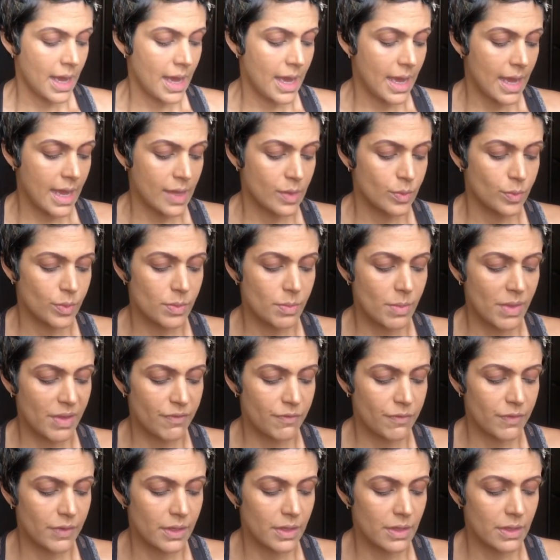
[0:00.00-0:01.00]
And with my
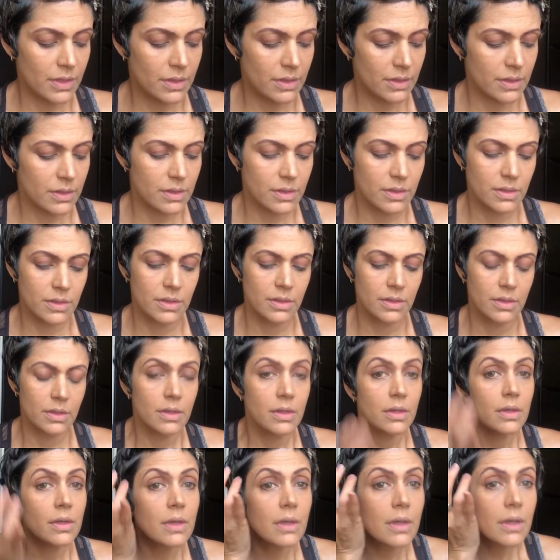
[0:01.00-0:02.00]
finger,
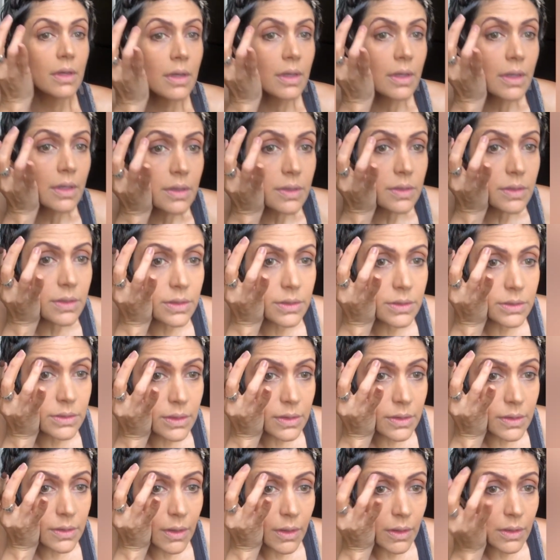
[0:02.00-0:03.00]
just a
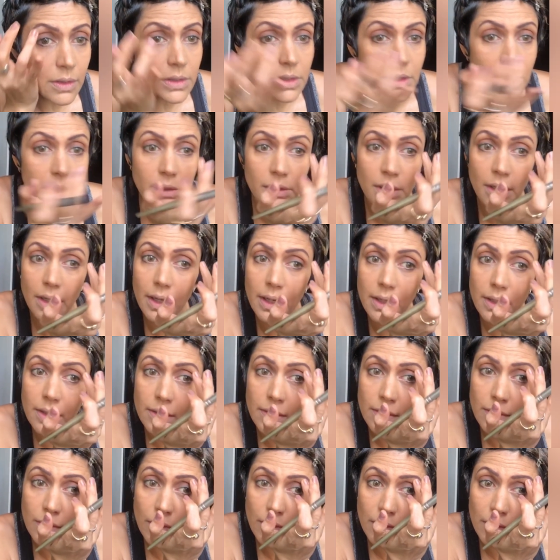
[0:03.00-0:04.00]
dot here and
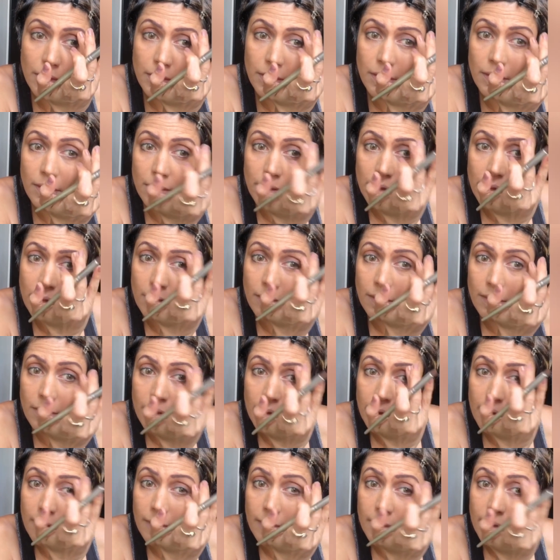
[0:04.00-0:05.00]
a dot here.
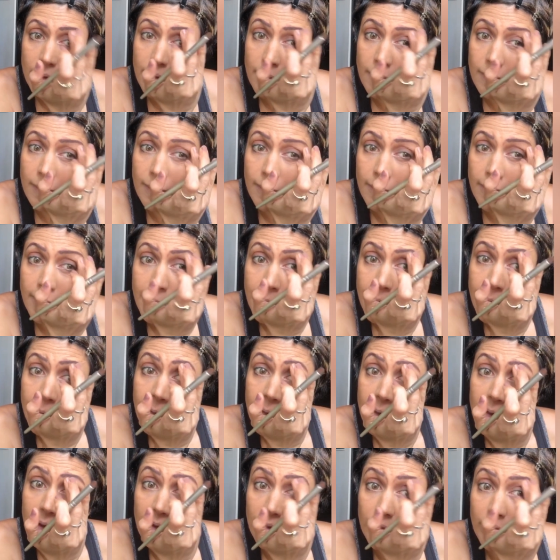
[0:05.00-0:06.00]

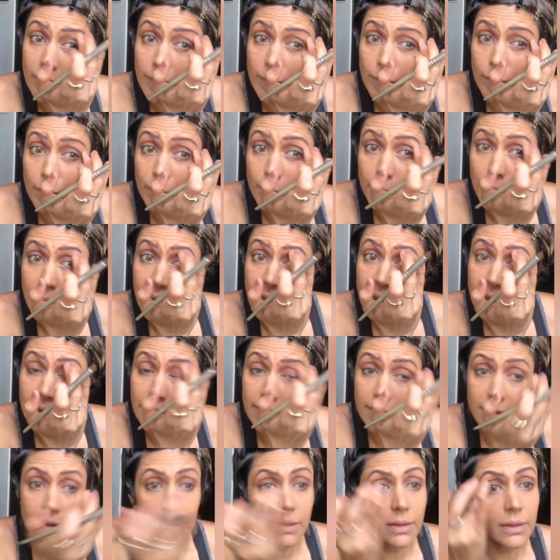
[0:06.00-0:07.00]
Give it a good
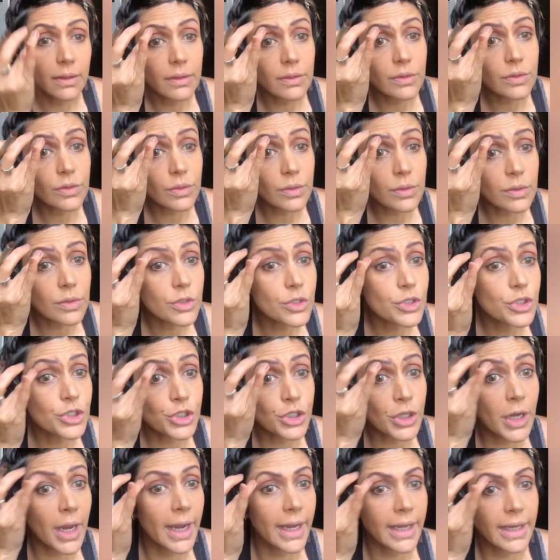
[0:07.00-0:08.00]
blend. It shouldn't
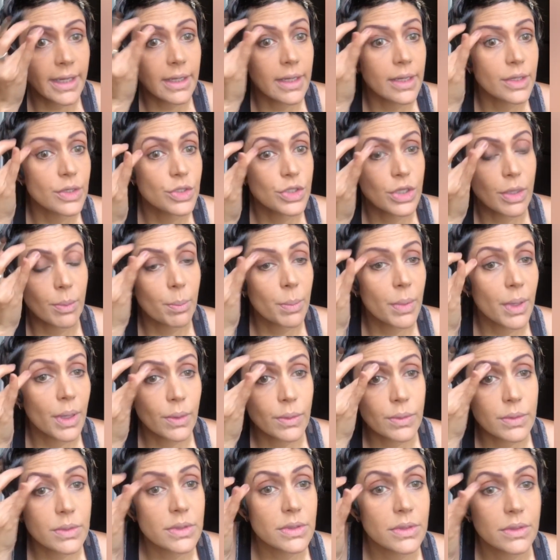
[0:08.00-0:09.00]
shine and jump
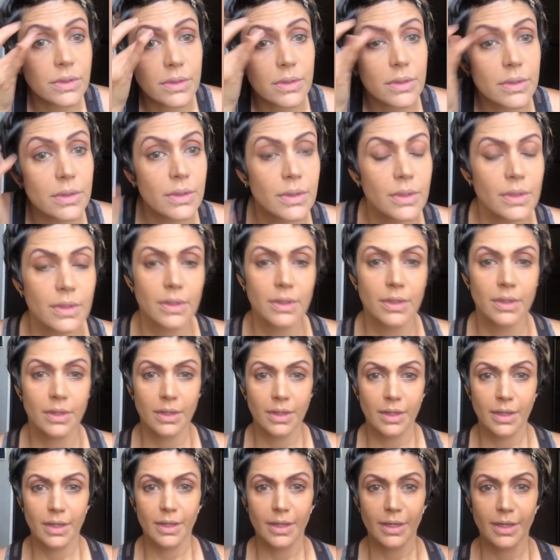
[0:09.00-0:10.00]
out.
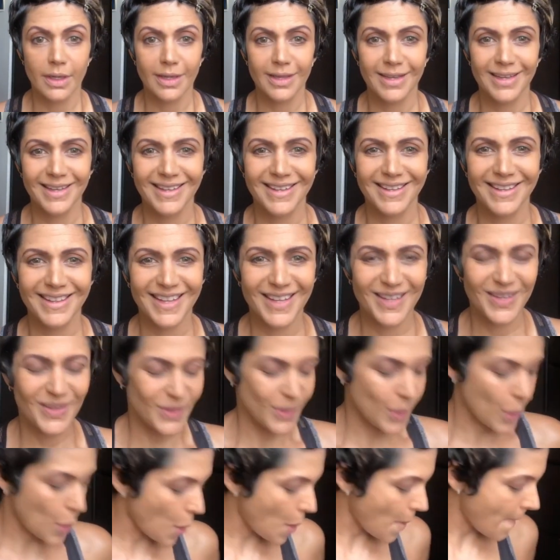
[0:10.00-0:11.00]
There
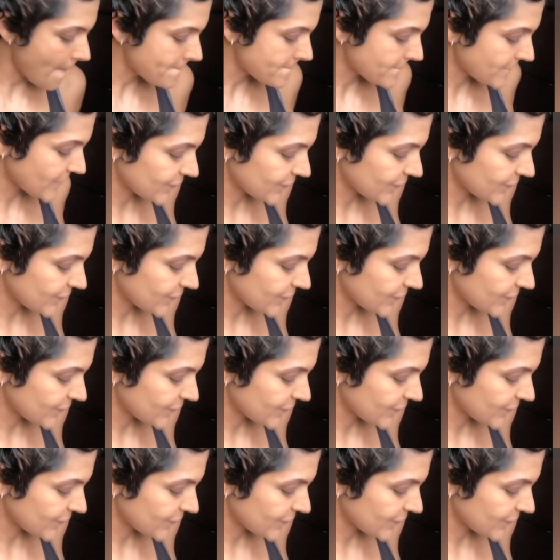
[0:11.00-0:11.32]
you go.